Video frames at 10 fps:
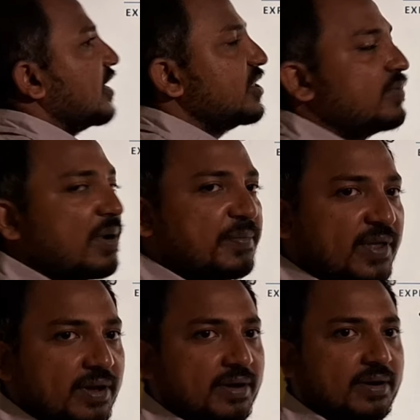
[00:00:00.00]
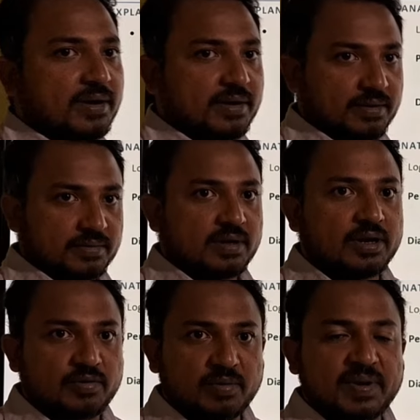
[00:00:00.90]
that is from the
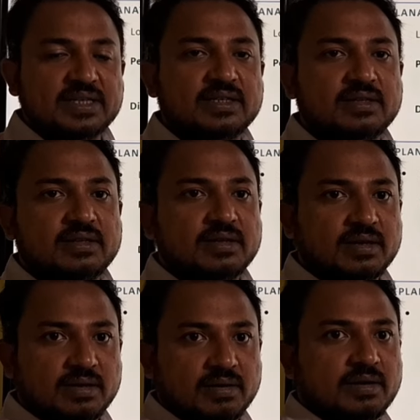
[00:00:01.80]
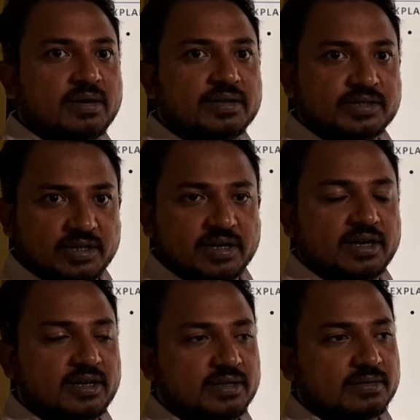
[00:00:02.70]
it will measure the Earth's
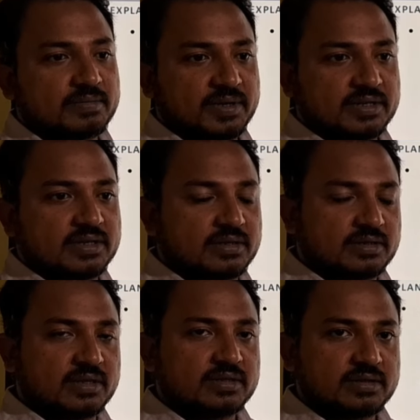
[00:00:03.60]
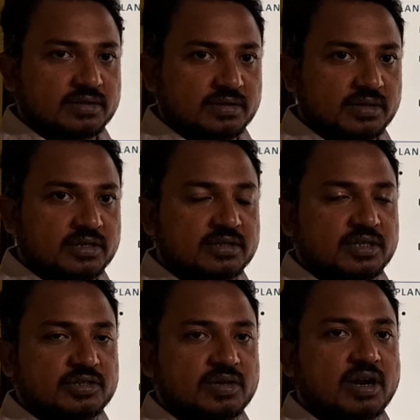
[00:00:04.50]
current, because Earth has its
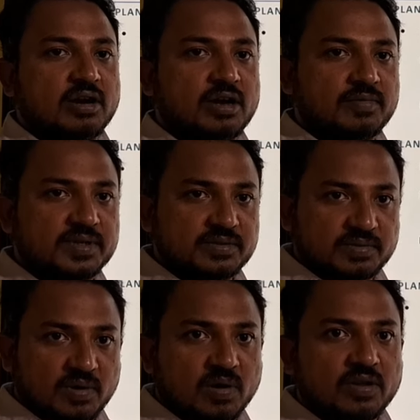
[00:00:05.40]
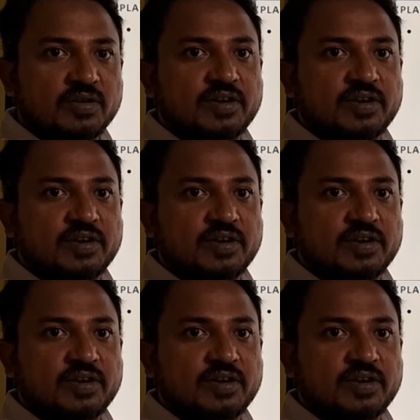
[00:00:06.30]
natural current, which we call the